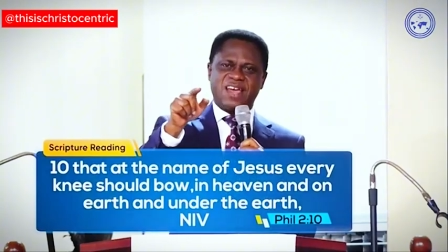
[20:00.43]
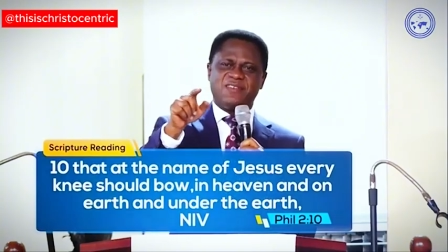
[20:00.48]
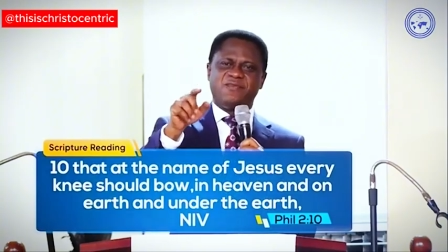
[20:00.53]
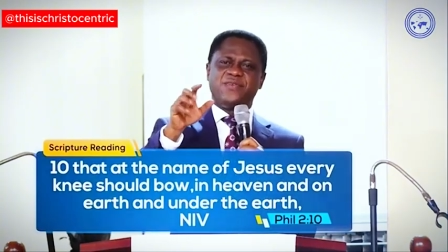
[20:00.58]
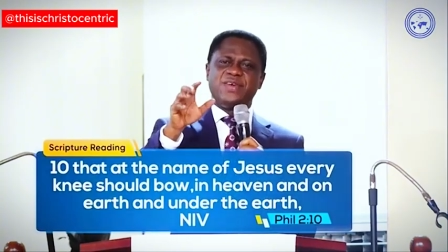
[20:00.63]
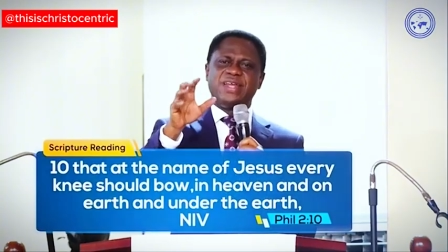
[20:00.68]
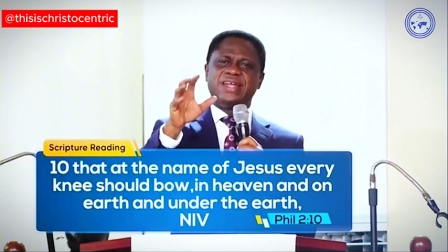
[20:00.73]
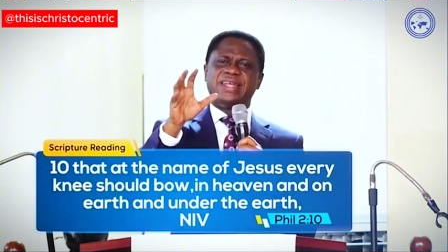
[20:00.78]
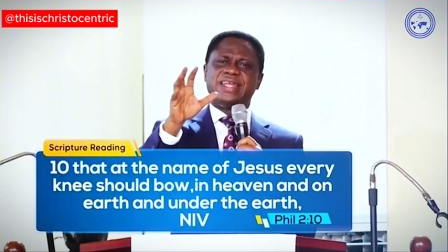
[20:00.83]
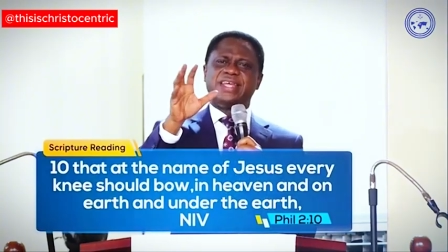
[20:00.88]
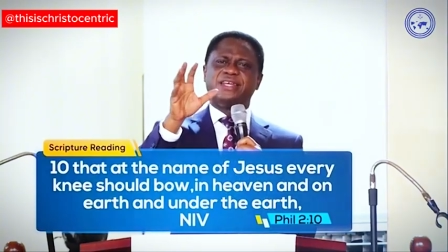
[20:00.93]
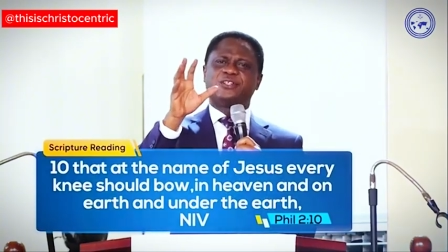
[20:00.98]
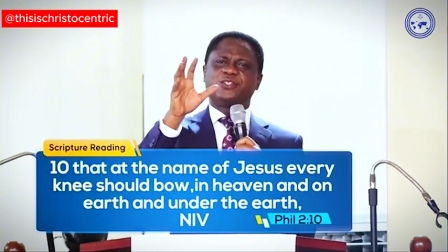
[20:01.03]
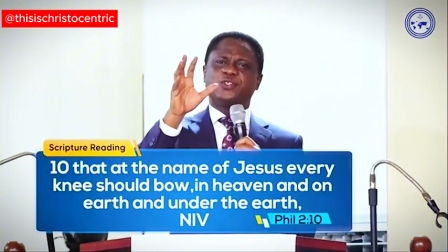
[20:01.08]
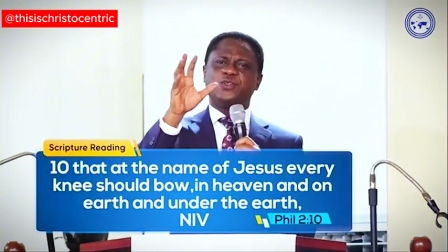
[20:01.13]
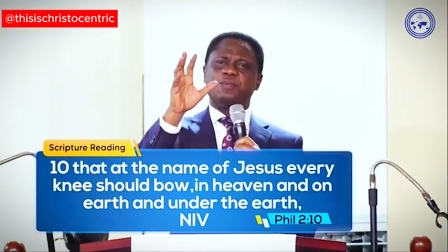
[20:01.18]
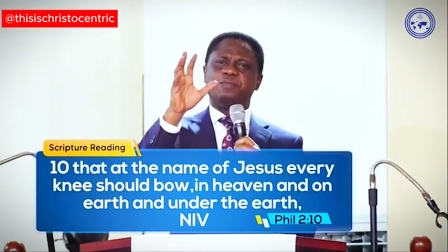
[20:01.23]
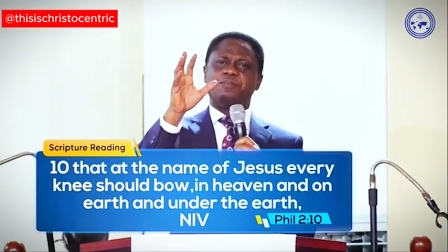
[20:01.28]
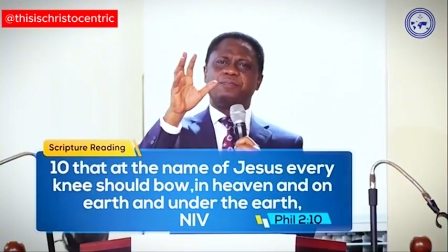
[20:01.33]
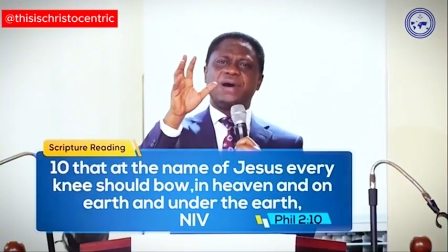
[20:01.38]
every knee
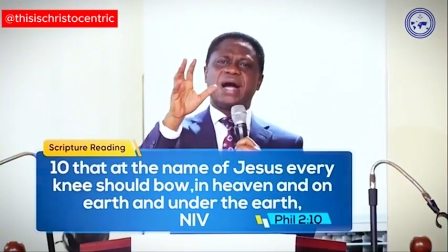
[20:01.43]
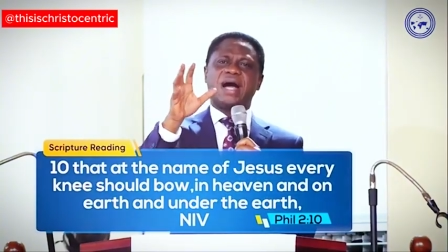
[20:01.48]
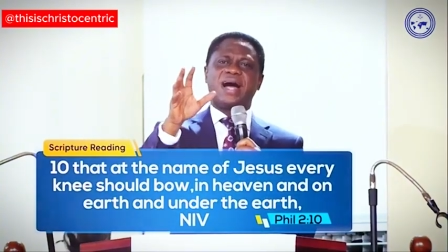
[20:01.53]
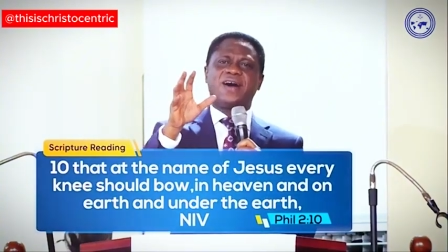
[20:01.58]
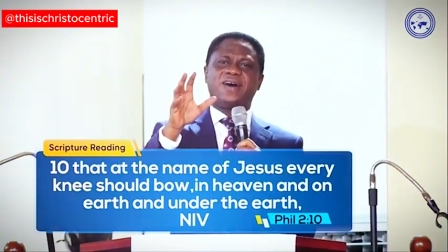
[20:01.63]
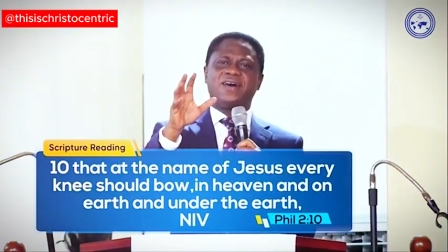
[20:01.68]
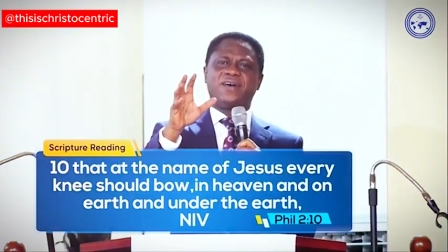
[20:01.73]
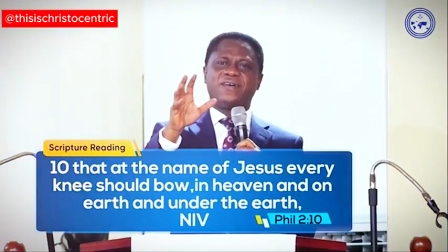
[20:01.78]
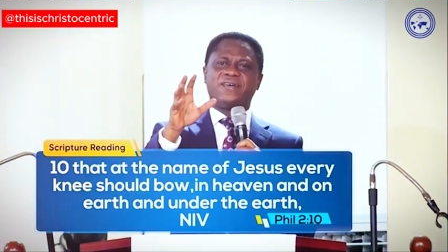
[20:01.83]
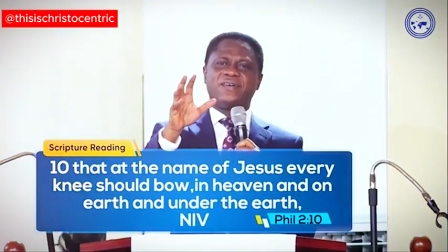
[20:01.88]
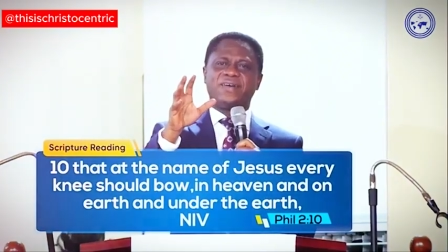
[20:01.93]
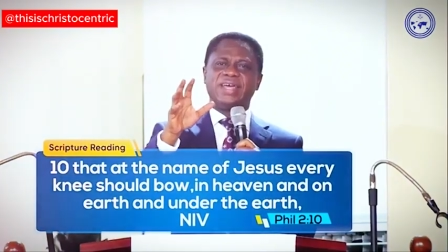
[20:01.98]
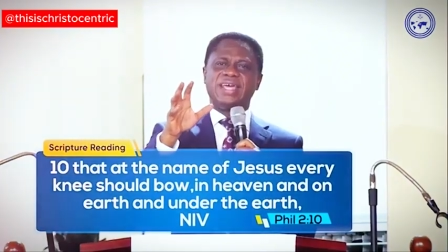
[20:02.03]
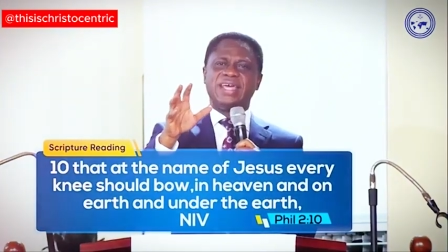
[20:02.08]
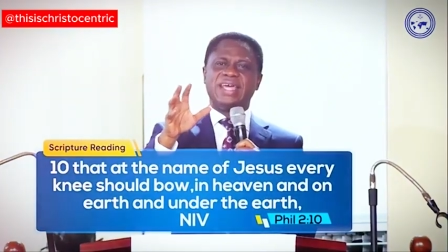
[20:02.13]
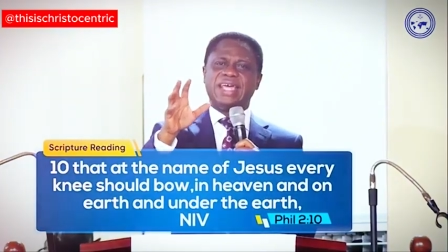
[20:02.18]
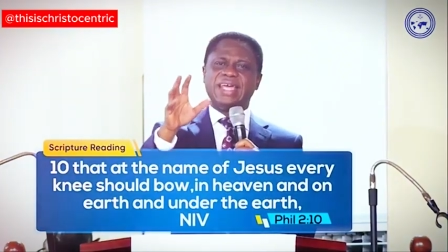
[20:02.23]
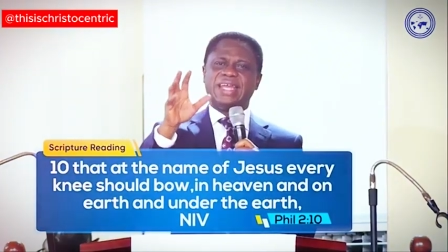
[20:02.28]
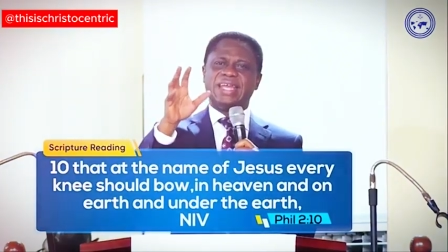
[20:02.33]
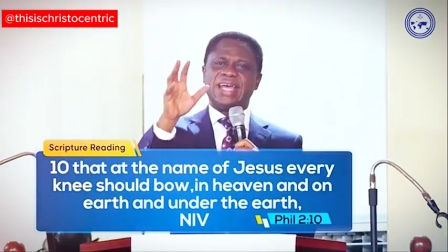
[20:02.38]
should bow
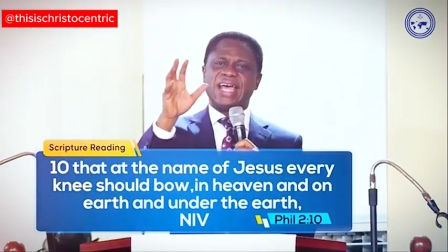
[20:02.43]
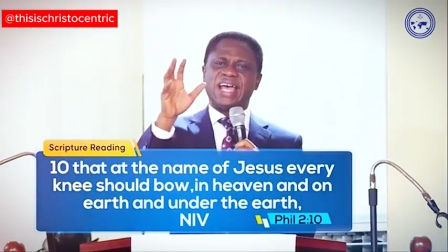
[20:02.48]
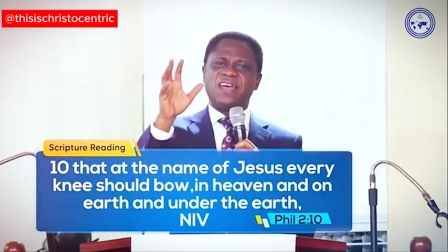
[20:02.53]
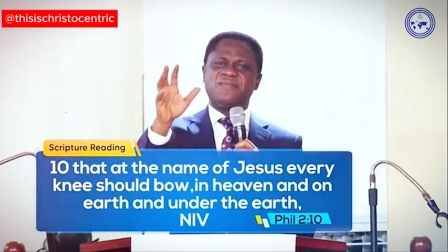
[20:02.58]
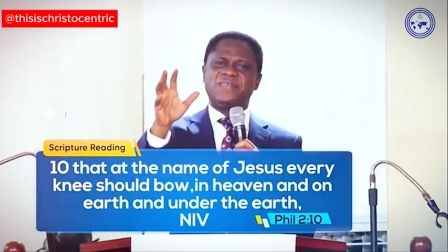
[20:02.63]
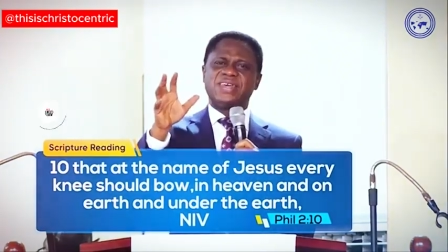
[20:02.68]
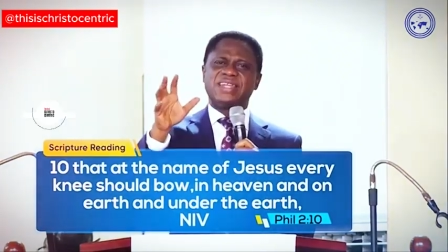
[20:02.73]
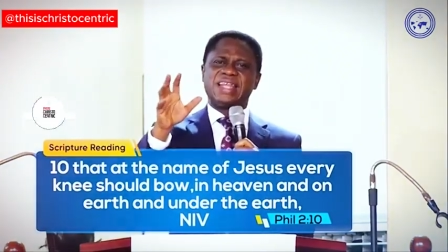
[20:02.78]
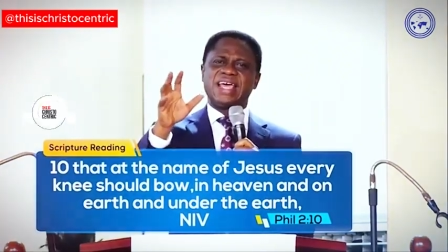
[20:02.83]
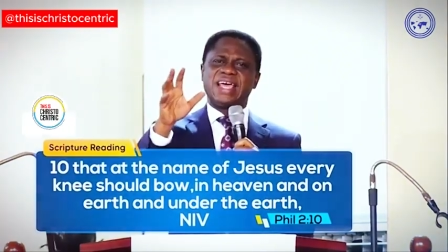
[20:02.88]
in heaven